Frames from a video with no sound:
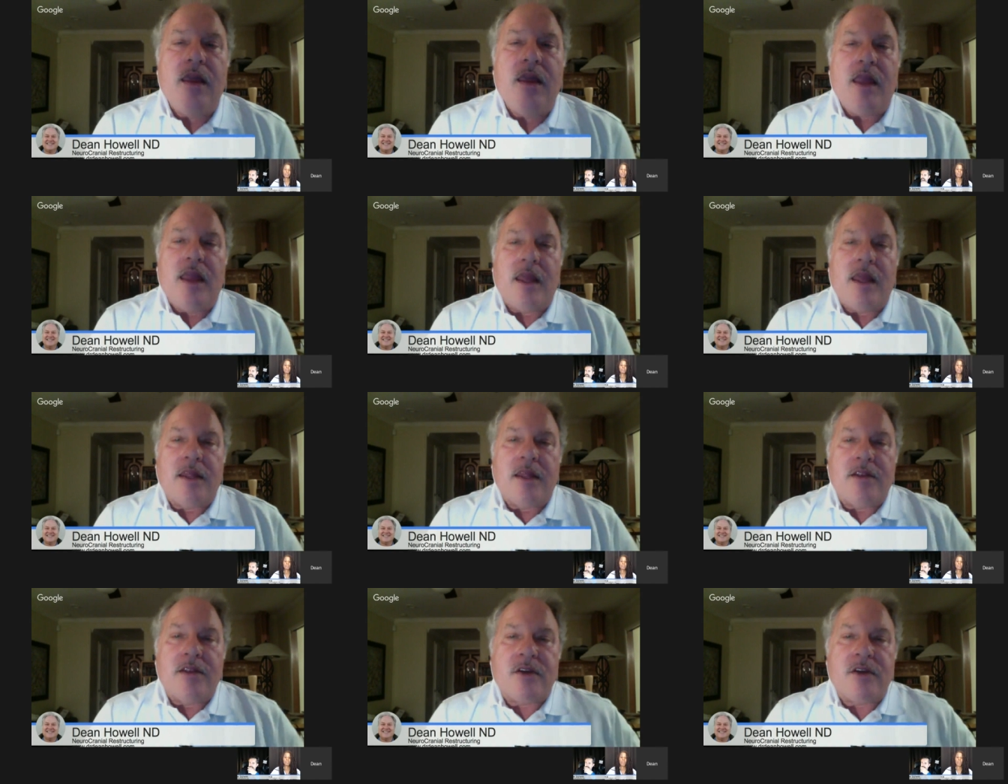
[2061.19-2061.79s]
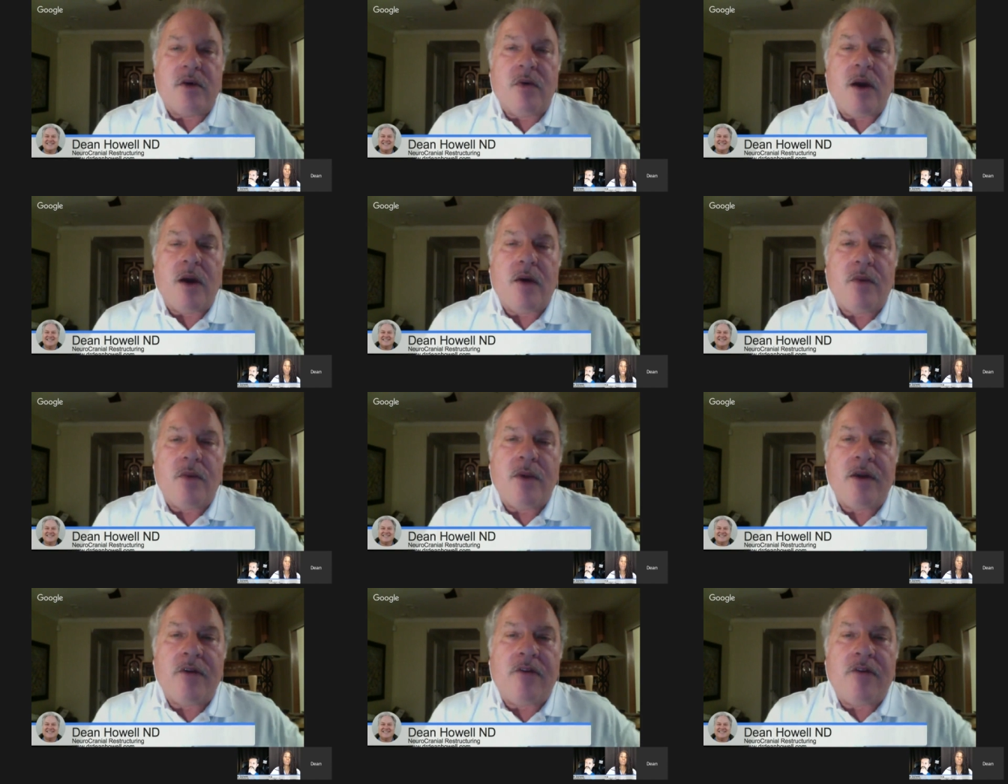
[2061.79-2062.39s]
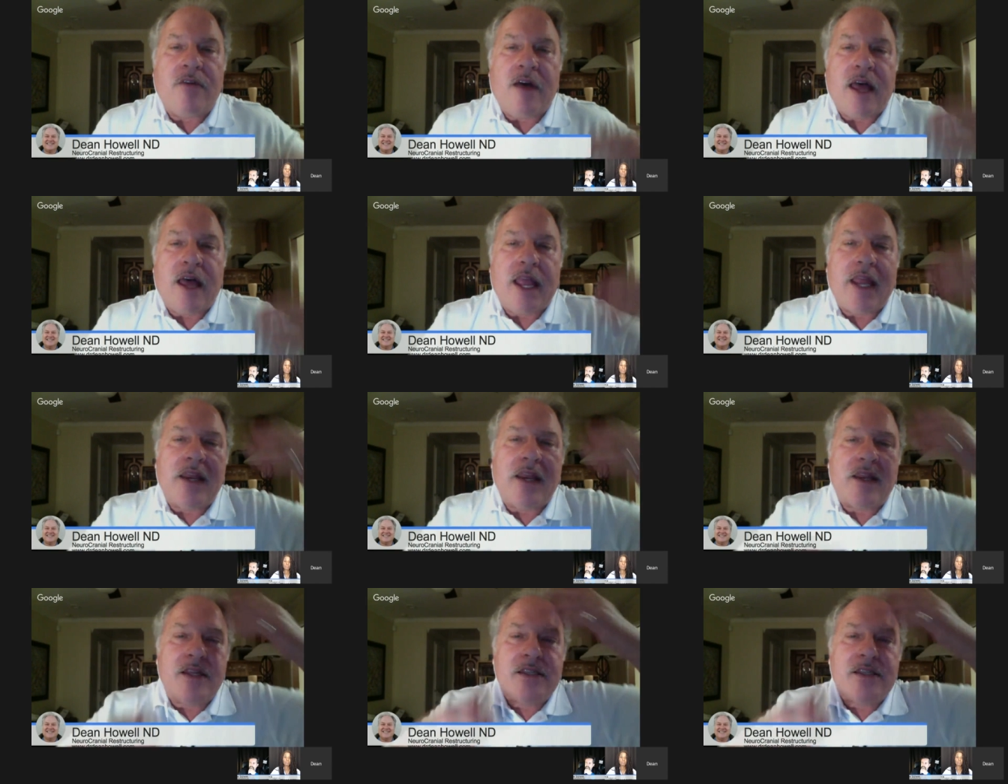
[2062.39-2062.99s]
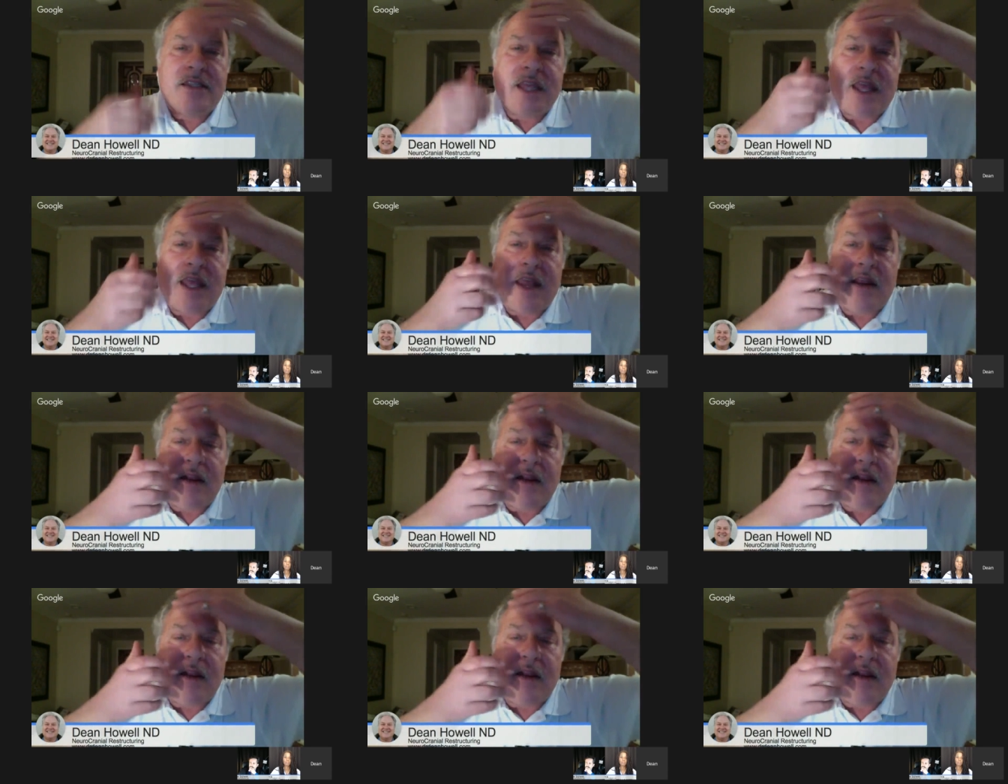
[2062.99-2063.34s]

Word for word: And so what we'll find is that